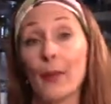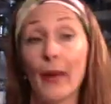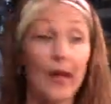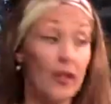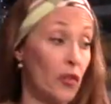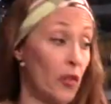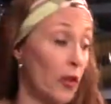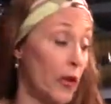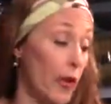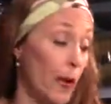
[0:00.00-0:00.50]

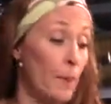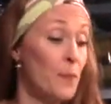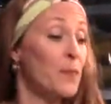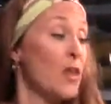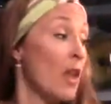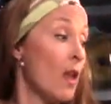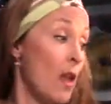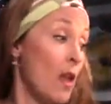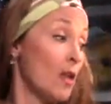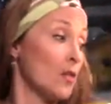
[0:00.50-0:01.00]
bacteria.
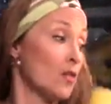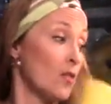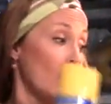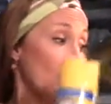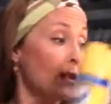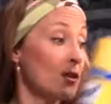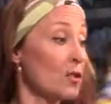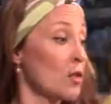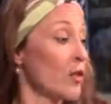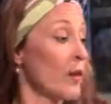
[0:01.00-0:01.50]
So
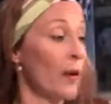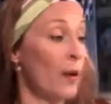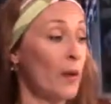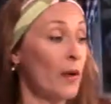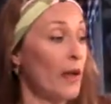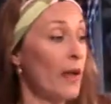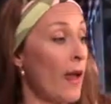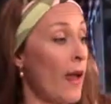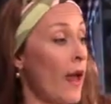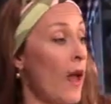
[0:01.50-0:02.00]
that's a great
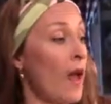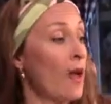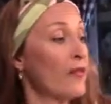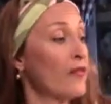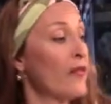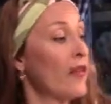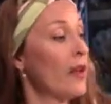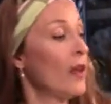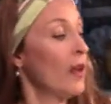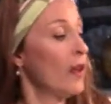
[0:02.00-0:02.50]
one to have.